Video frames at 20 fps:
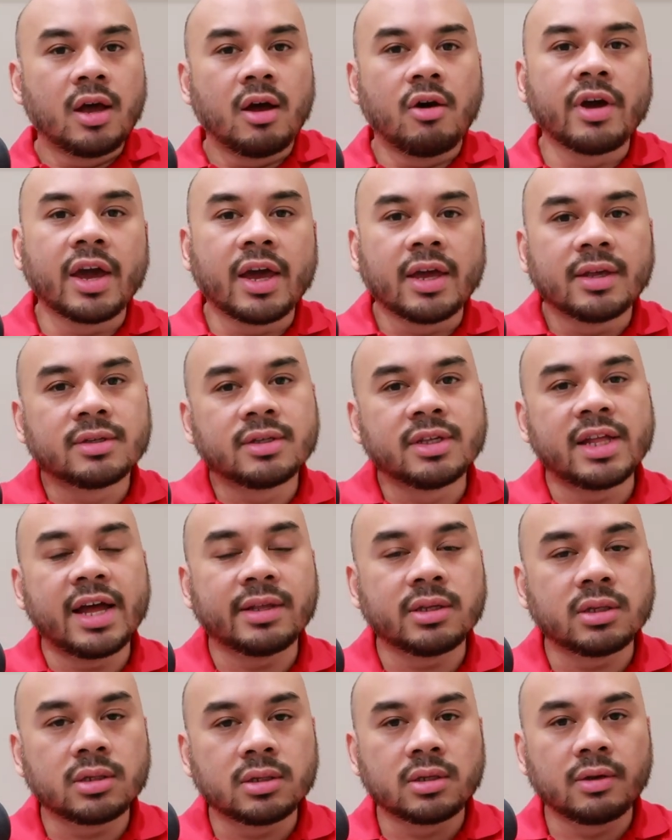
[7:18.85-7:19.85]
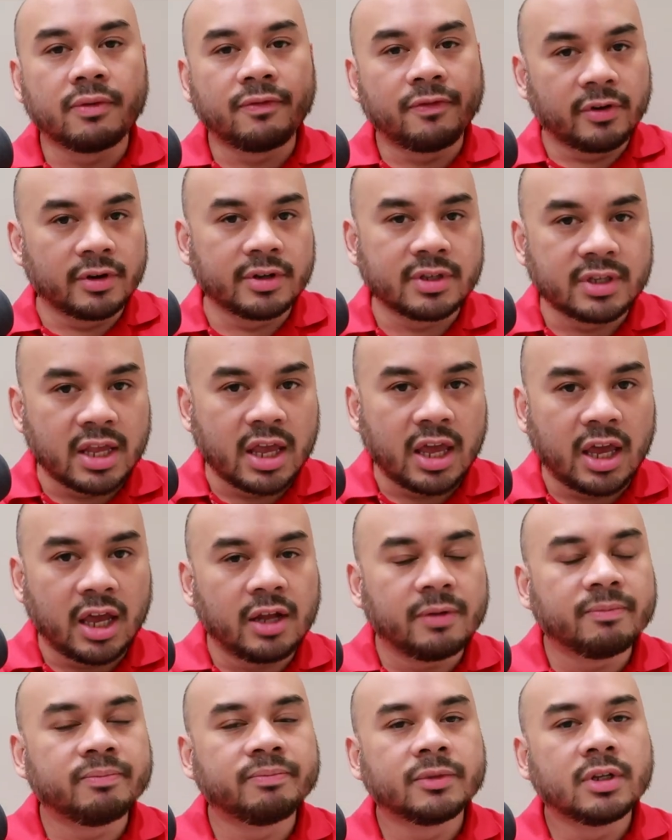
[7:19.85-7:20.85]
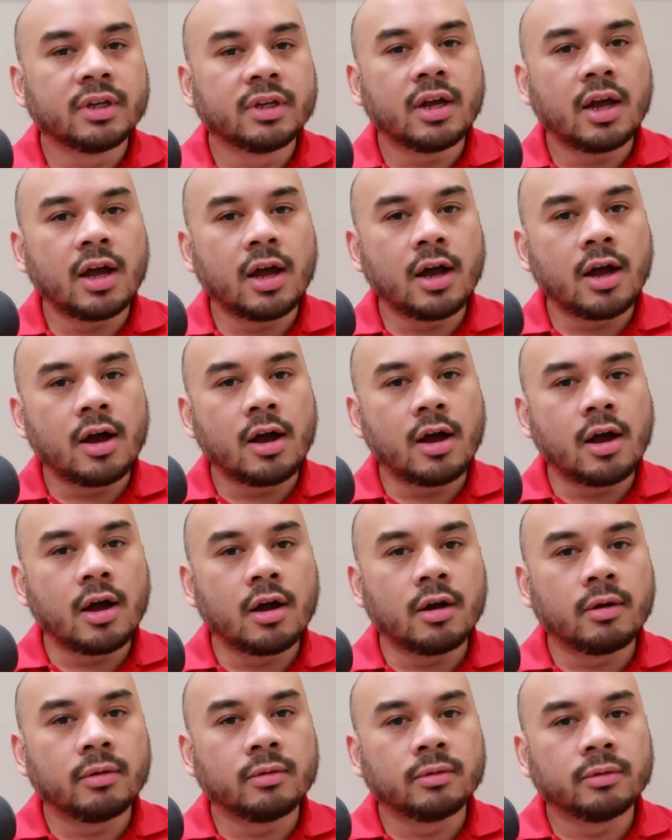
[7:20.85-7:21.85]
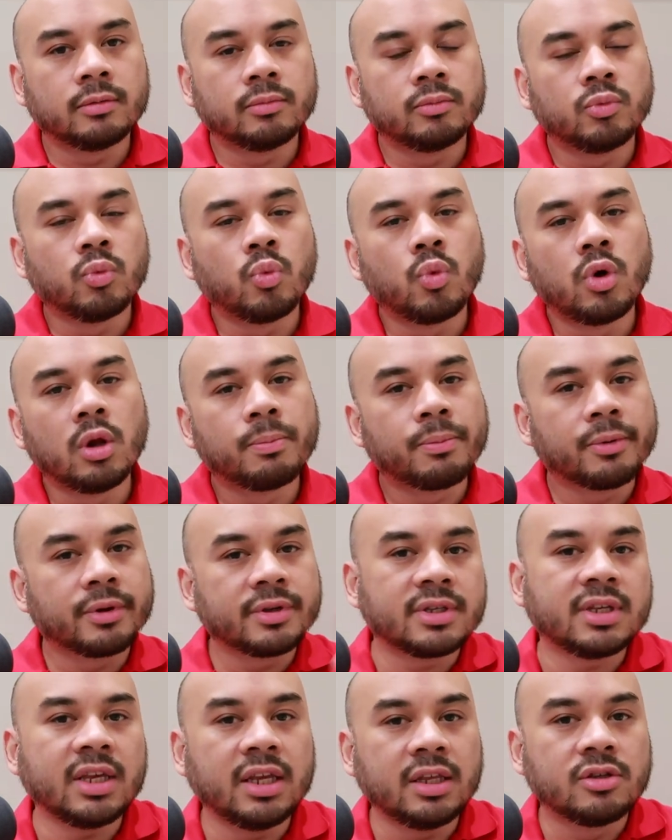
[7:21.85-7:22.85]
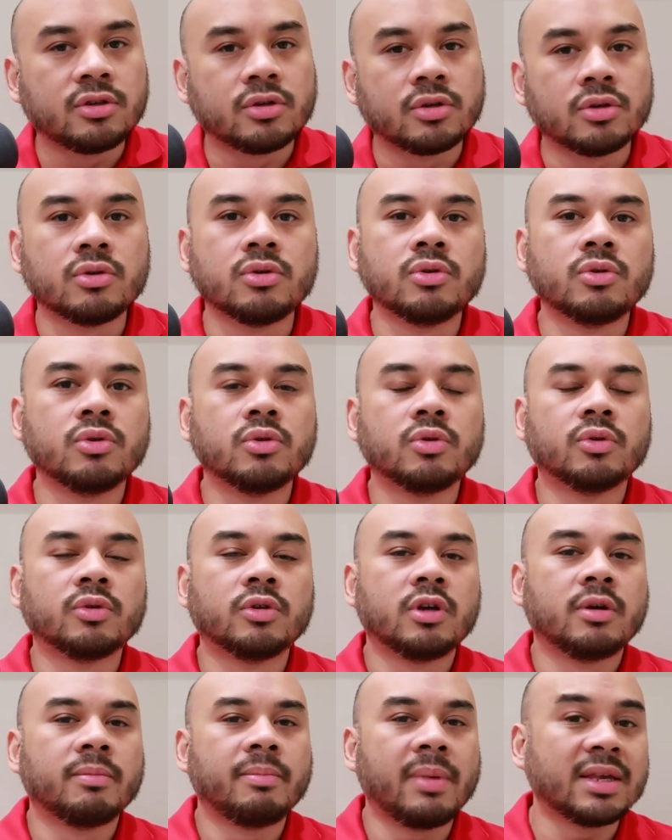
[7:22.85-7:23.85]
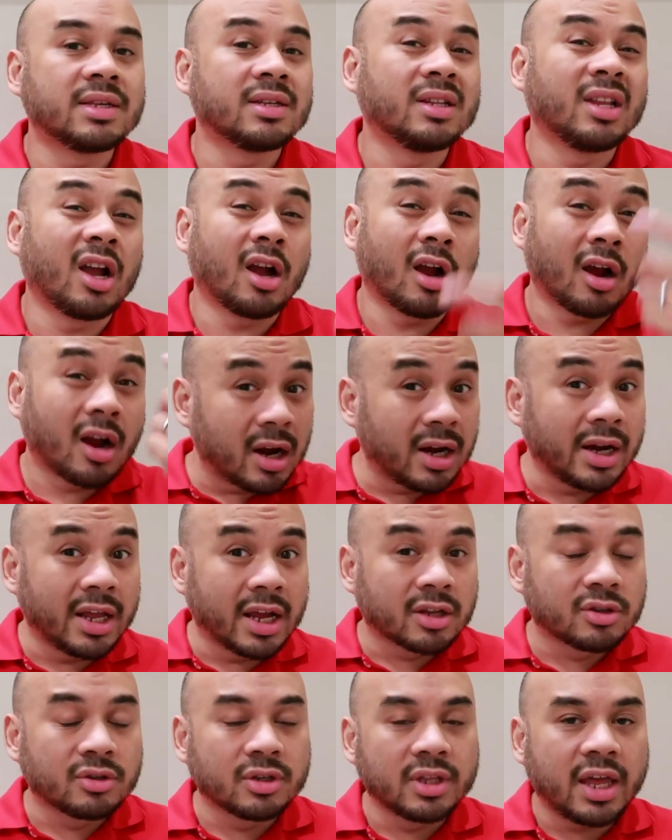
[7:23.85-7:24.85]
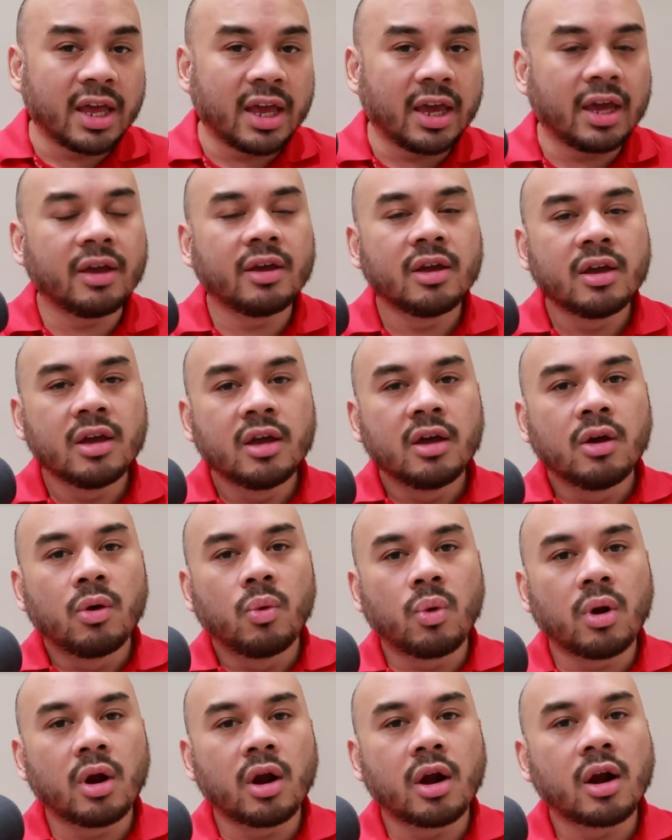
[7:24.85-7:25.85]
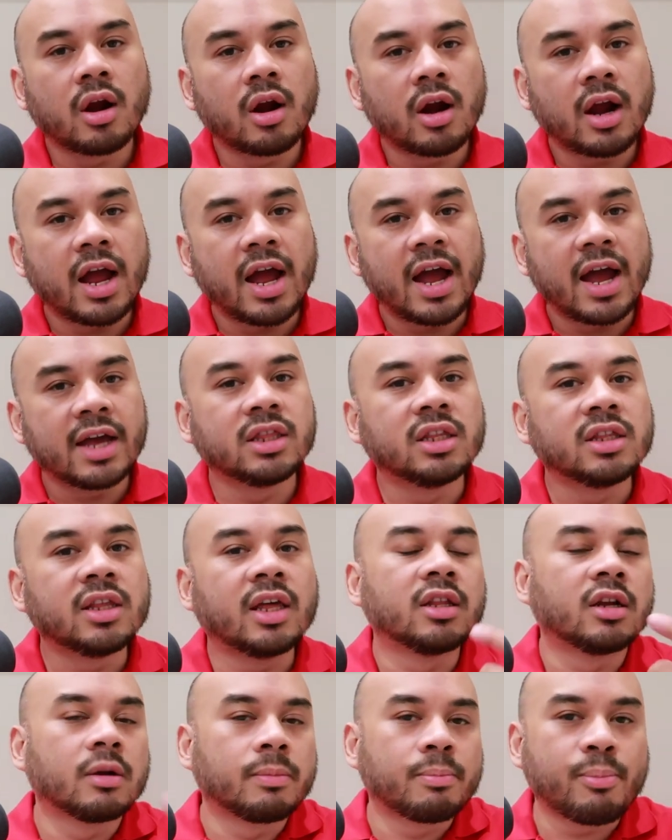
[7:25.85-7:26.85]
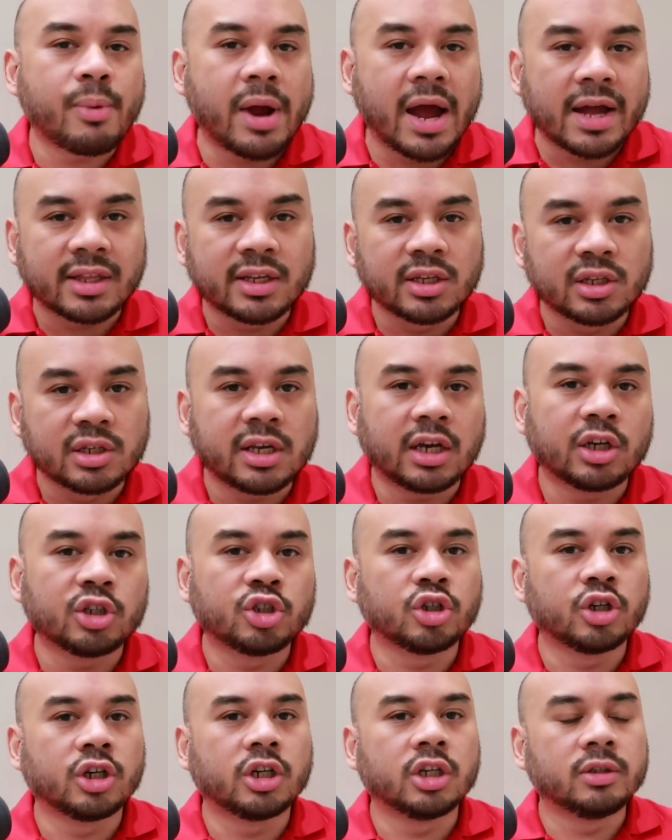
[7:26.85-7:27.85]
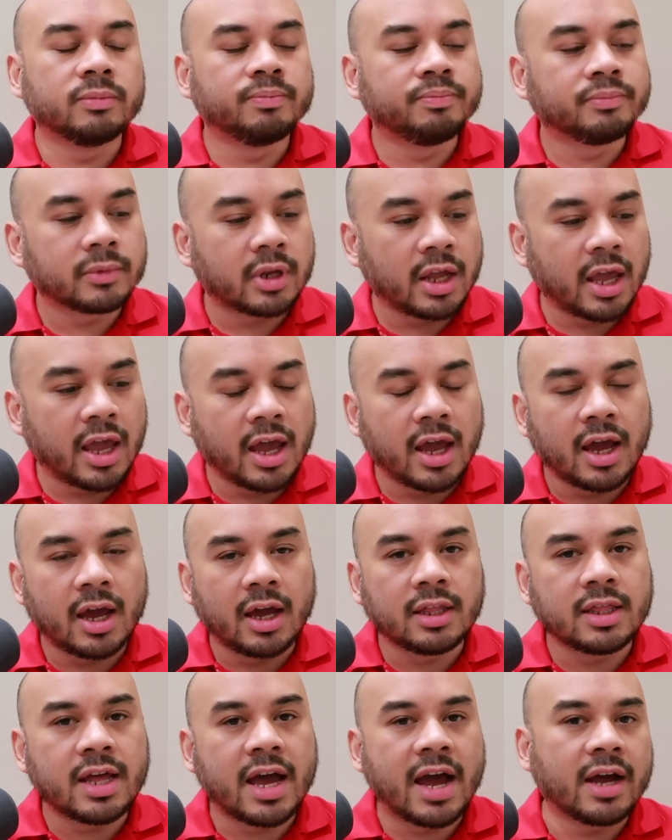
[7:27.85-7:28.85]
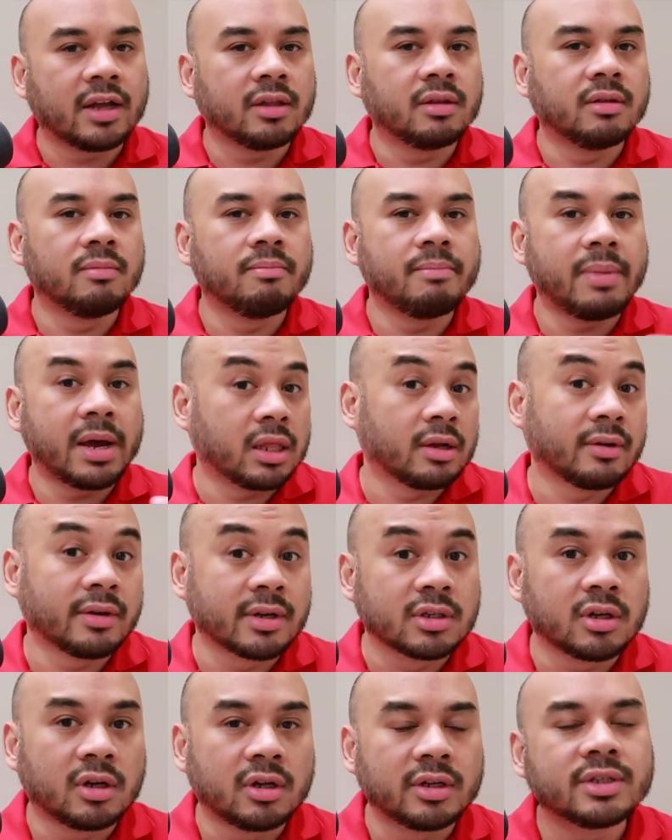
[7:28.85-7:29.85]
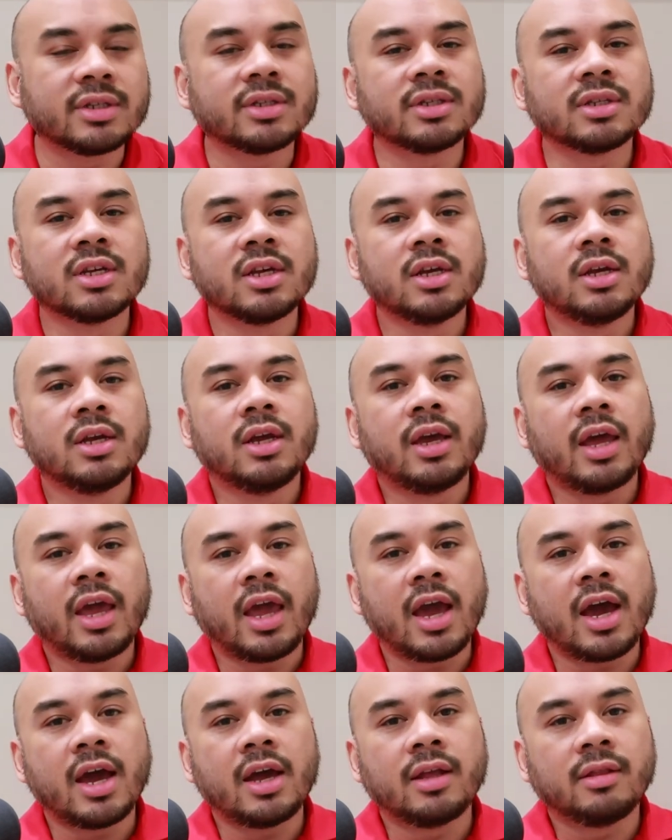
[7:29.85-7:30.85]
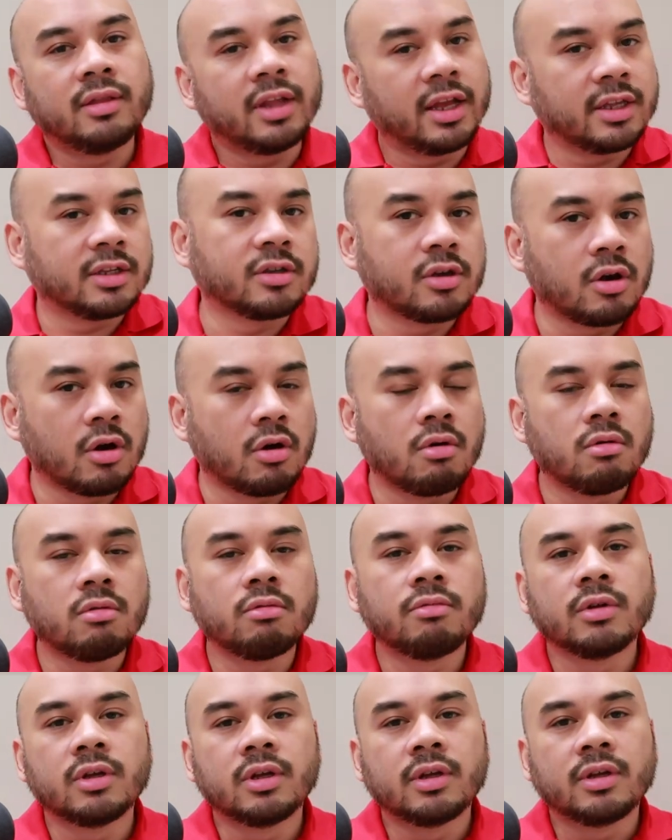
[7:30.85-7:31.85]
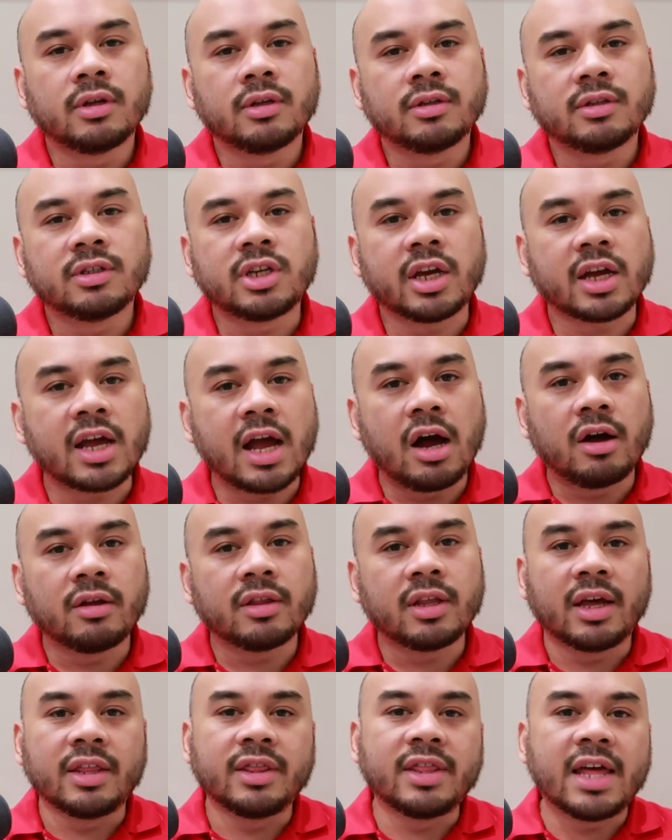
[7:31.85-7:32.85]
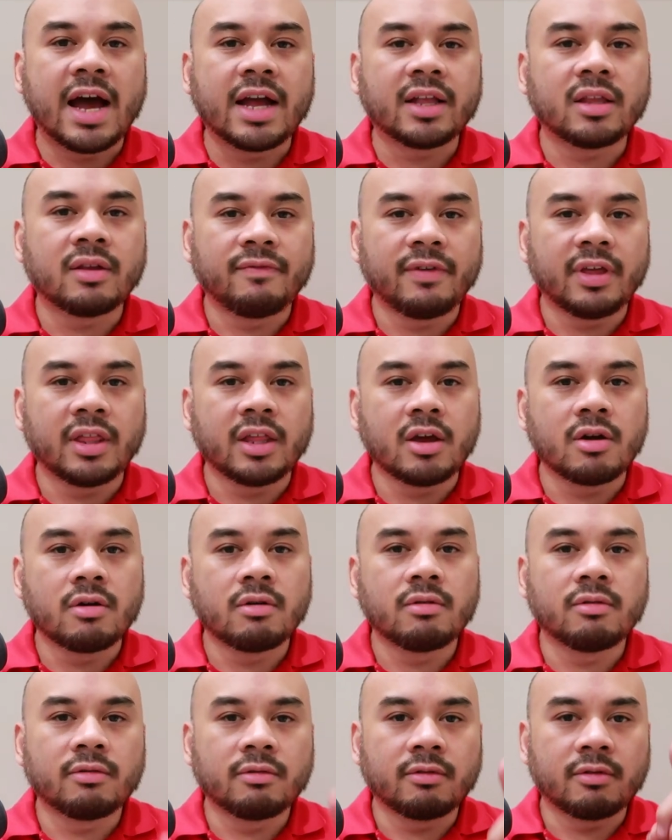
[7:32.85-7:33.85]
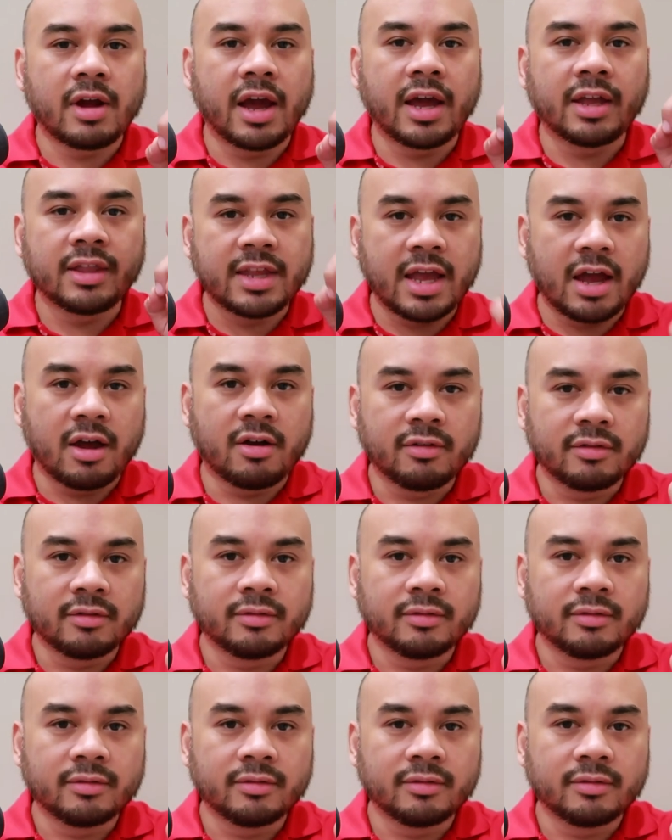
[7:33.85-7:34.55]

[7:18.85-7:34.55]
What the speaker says: Okay, so that's the first day. We'll proceed to basically earlier today, where I had another practice session and I had better results. And let's go check out that video right now.